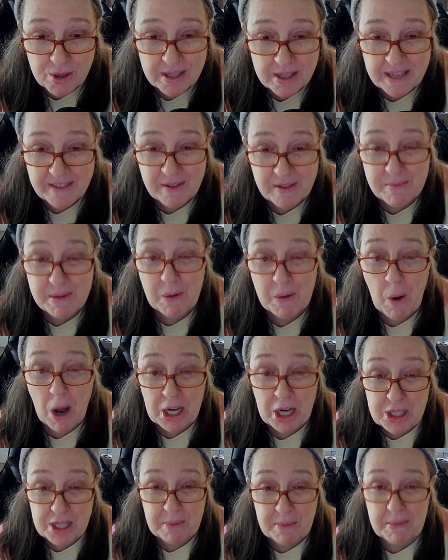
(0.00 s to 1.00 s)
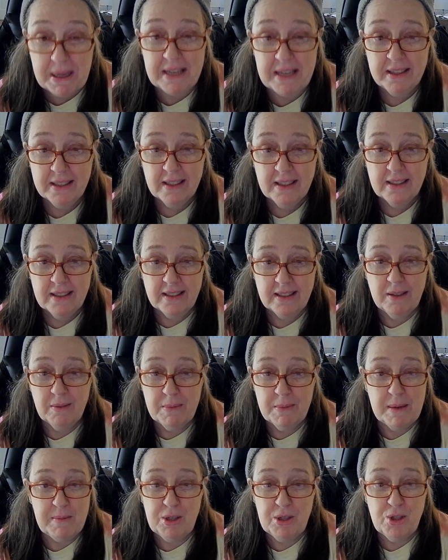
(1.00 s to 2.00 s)
even be watching me.
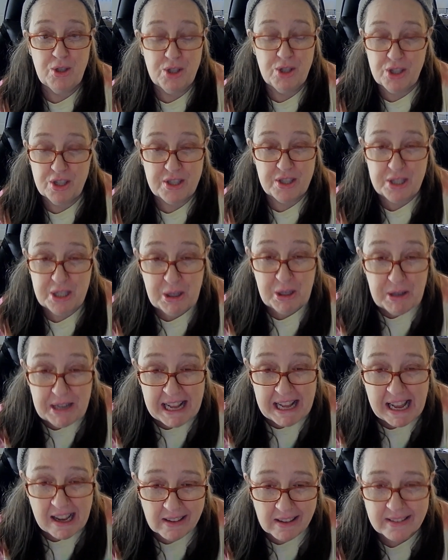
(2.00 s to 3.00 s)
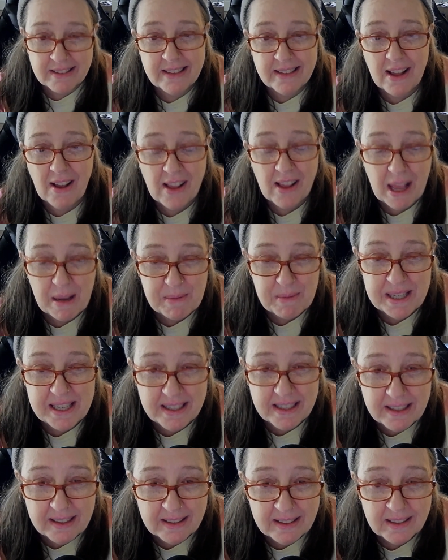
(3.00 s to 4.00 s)
maybe you should just tune out. No, I'm
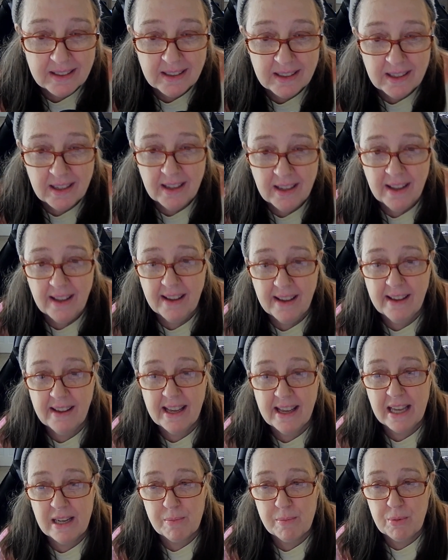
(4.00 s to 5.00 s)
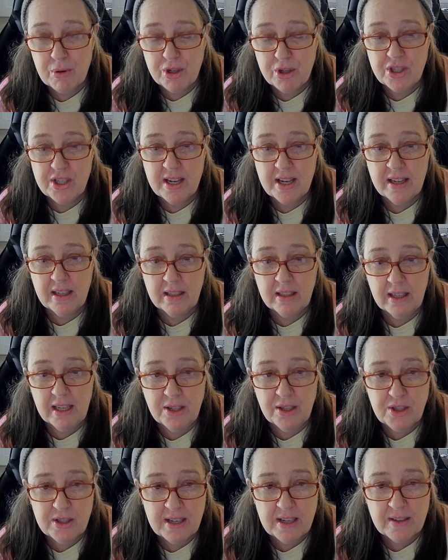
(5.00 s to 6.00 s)
kidding. Uh, I appreciate
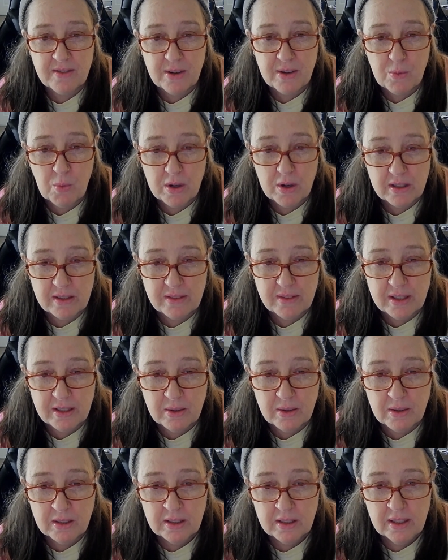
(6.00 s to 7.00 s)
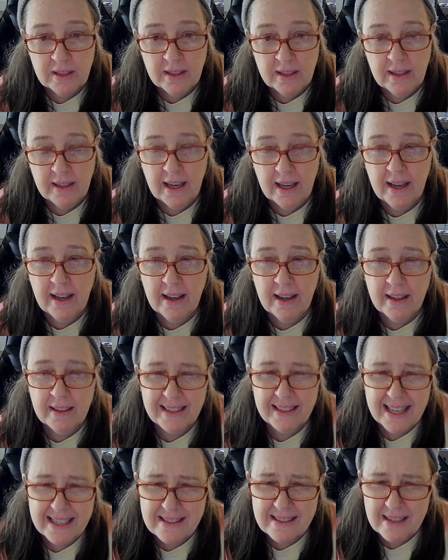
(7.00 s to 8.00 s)
each and every one of you. Uh,
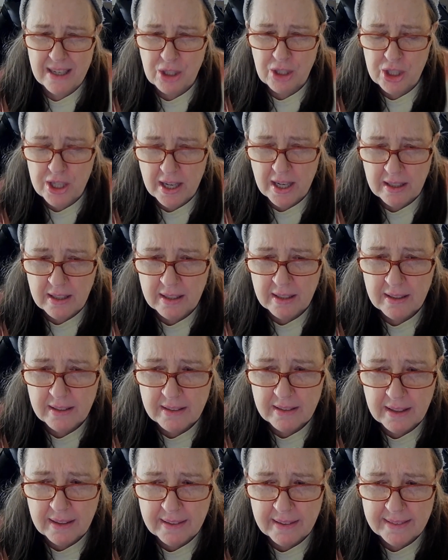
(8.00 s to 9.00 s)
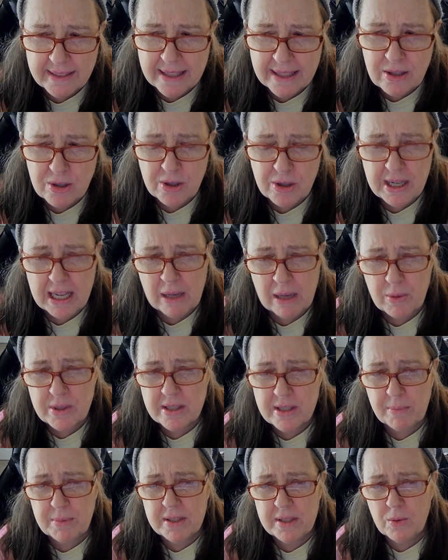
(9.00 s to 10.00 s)
last I checked, uh, yesterday I was
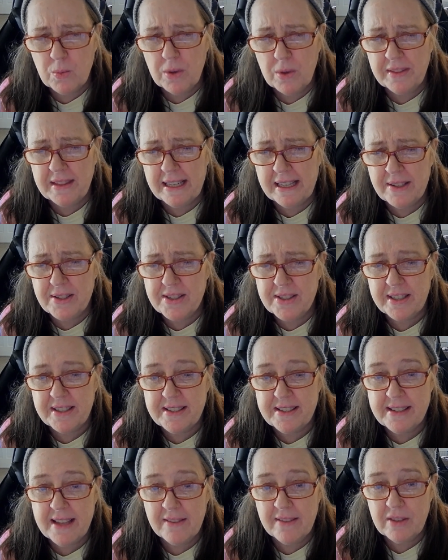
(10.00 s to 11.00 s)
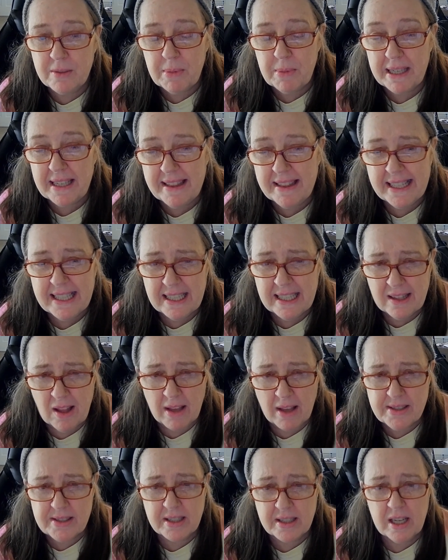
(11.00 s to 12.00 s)
up to 1,007, but I think I
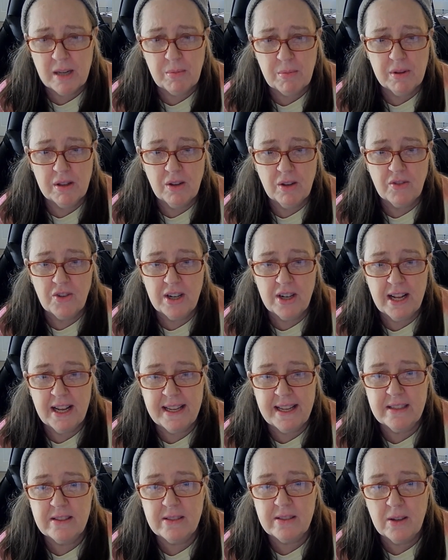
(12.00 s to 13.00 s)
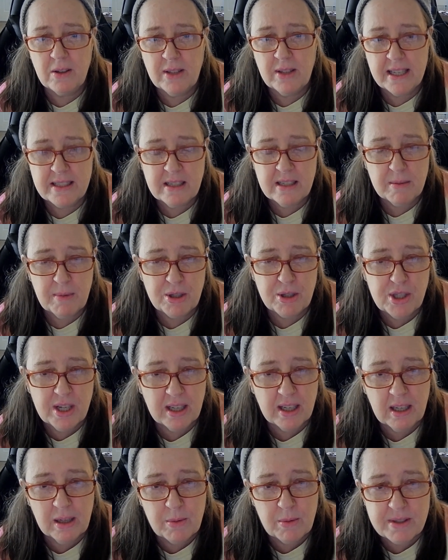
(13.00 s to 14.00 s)
lost a couple overnight. So last time I
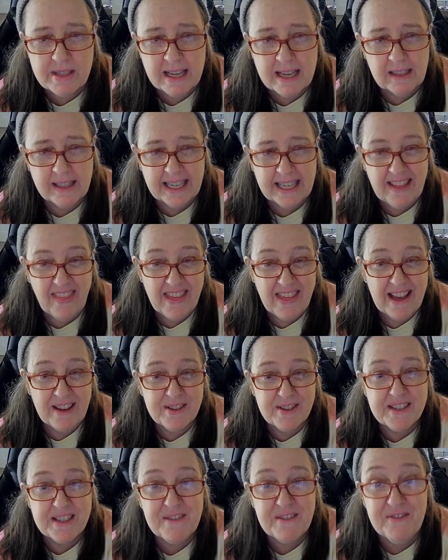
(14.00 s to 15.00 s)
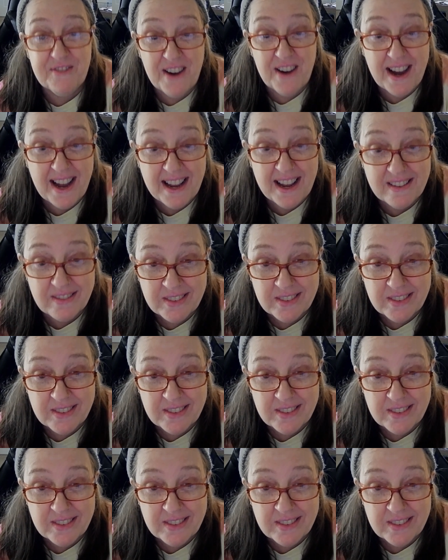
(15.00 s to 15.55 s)
checked, I was at like 1,005.